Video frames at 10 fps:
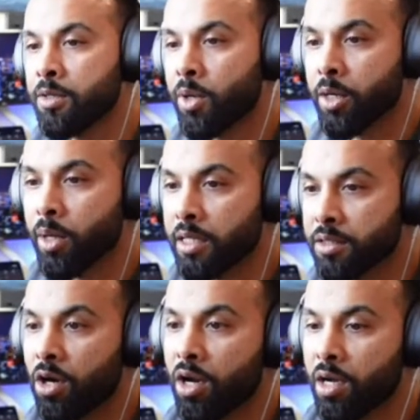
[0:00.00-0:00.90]
Very well
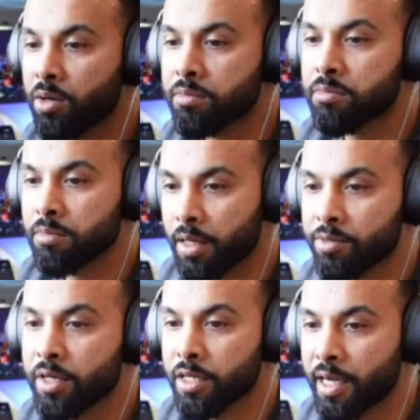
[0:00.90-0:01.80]
thought out. I
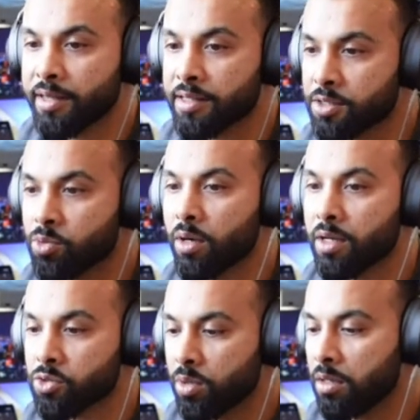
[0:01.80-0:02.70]
really like this
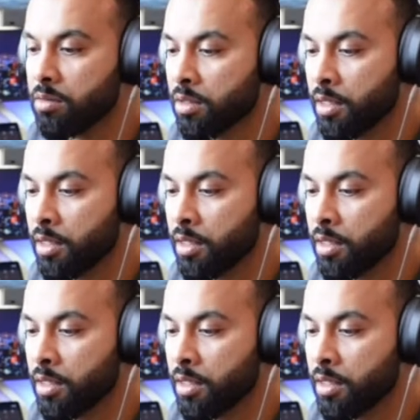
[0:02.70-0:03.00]
one as well.